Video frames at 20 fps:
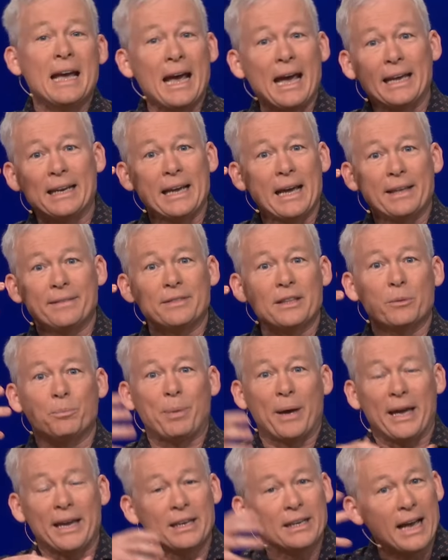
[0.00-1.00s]
and they
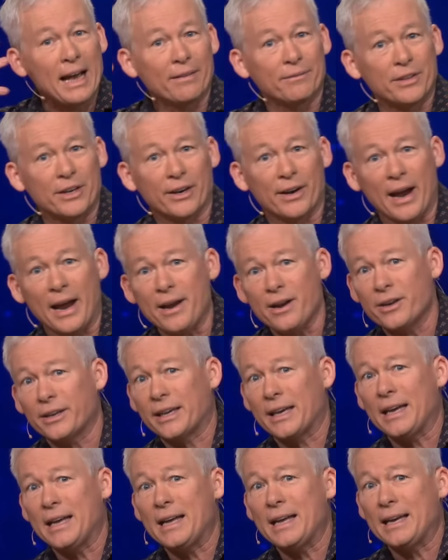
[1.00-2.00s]
pay to have their hair
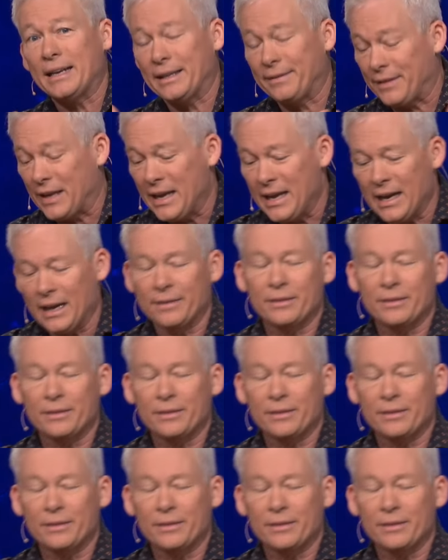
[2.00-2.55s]
cut and